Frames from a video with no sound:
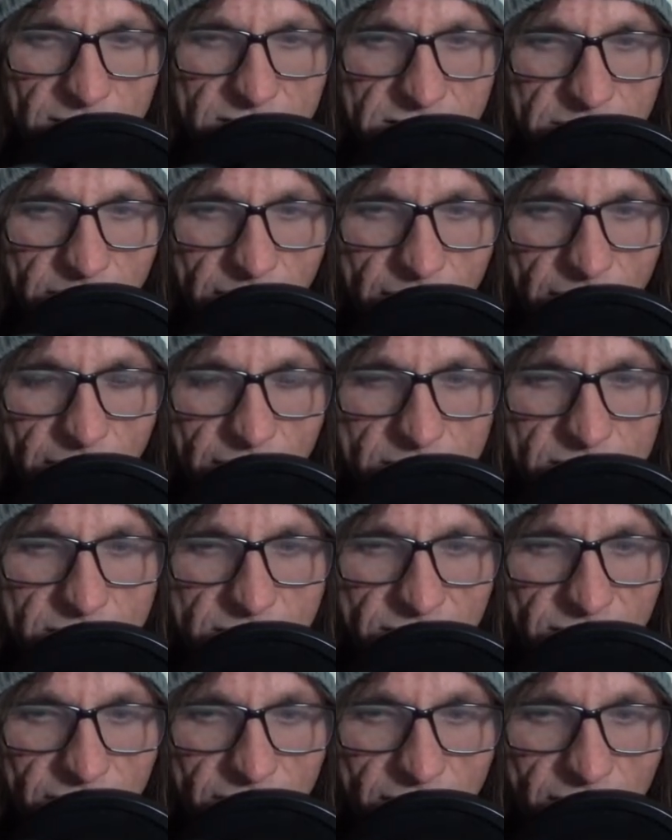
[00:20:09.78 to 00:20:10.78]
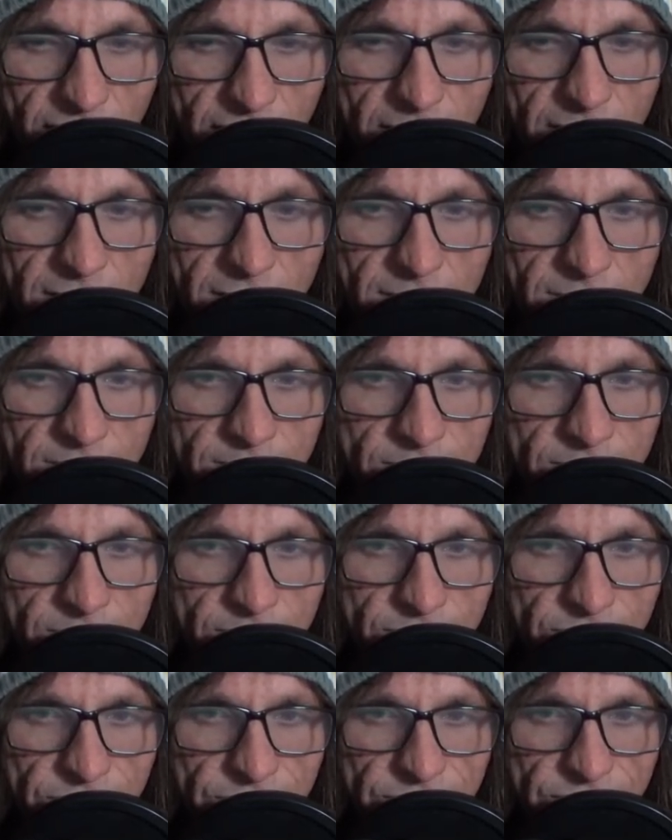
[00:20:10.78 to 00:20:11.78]
Somebody. That's a different thing.
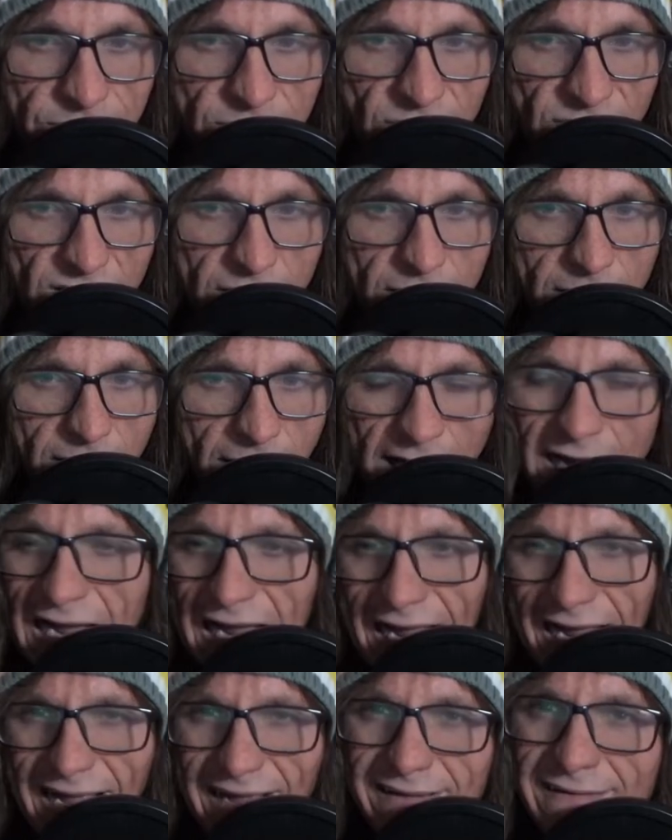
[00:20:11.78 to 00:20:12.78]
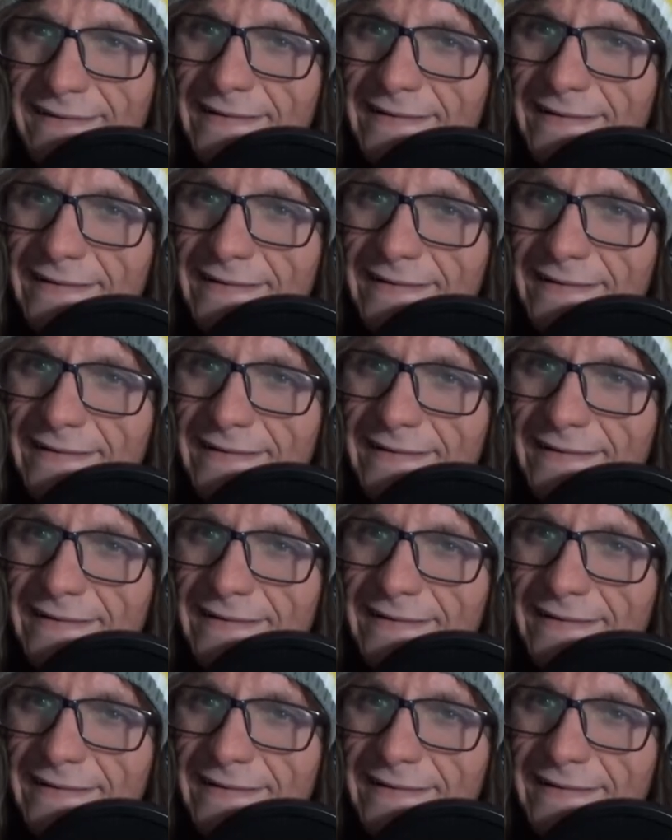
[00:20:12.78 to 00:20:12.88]
Ah,